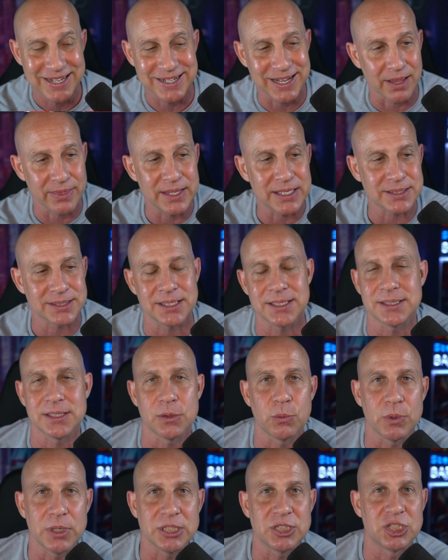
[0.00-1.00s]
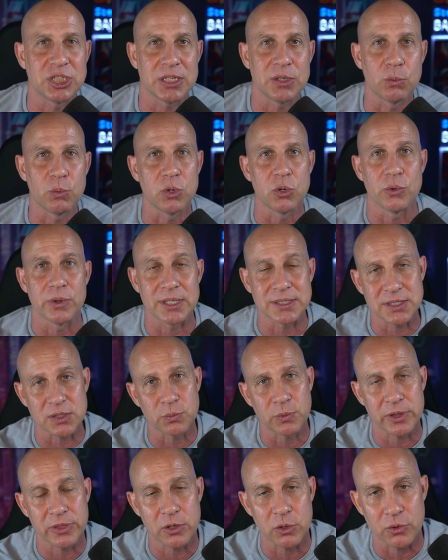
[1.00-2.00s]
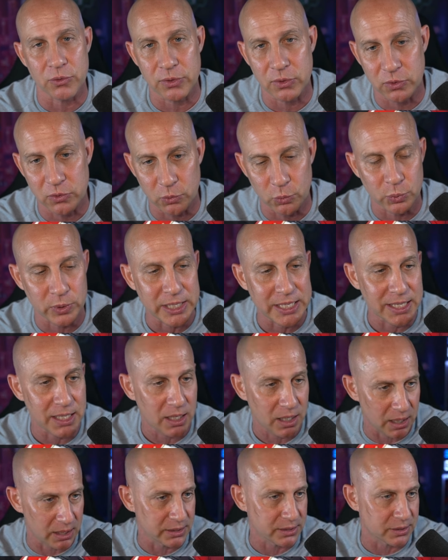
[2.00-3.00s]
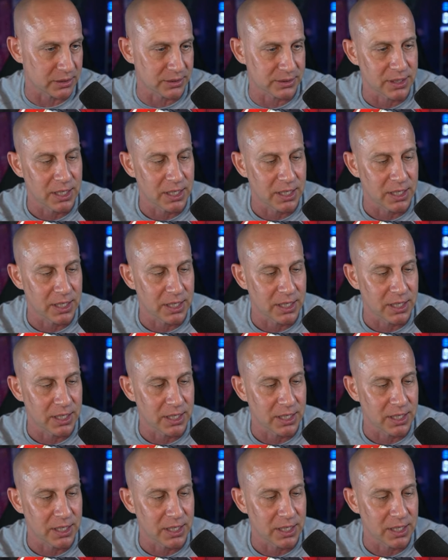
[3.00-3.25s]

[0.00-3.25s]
Now, this isn't with Jin Woo. This is with your three hunters.